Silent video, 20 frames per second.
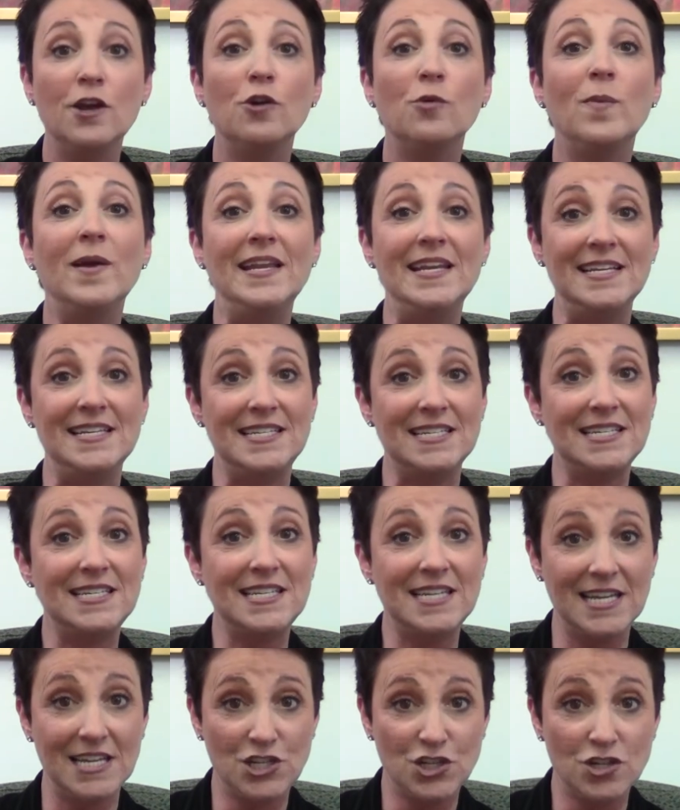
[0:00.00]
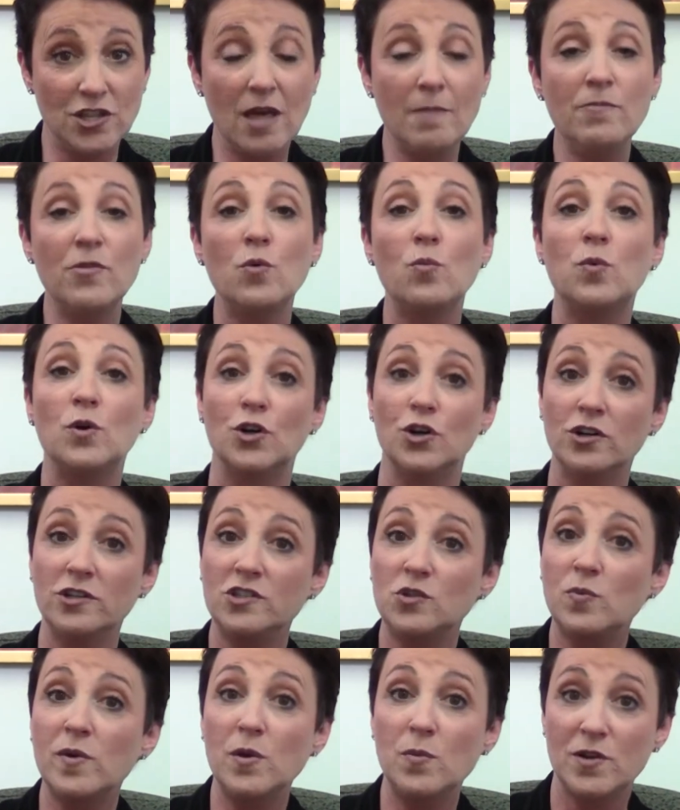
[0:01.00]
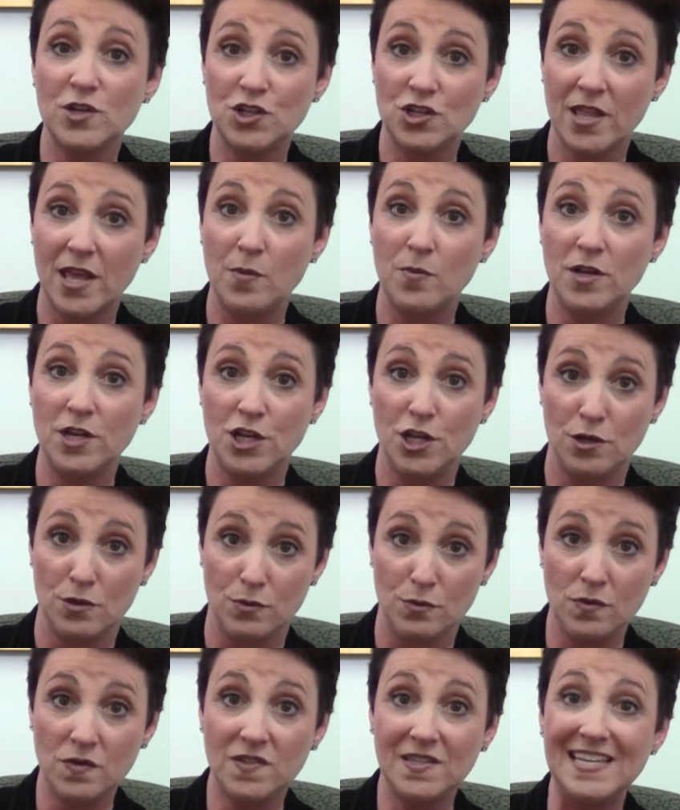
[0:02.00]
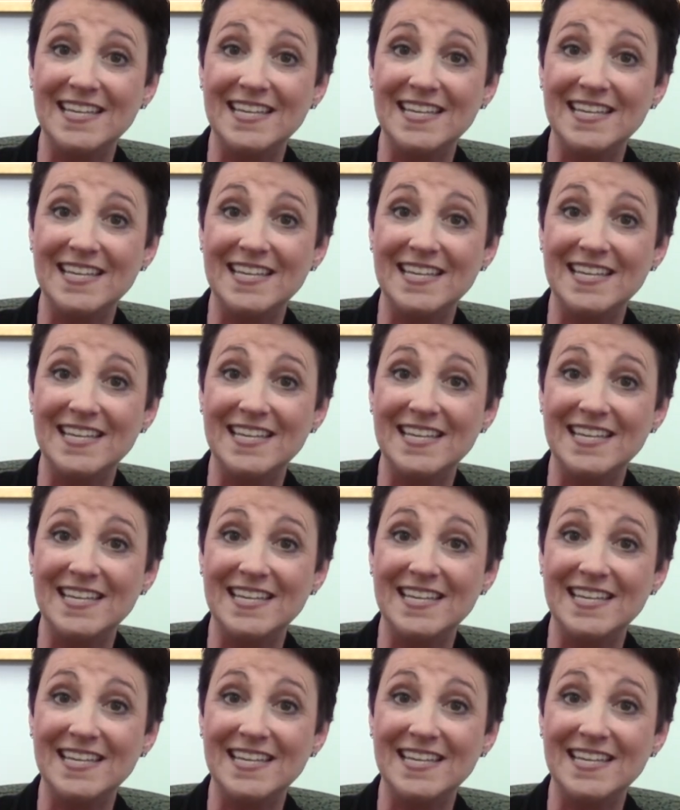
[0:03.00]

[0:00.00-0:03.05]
We need to teach them the words we wish they would use.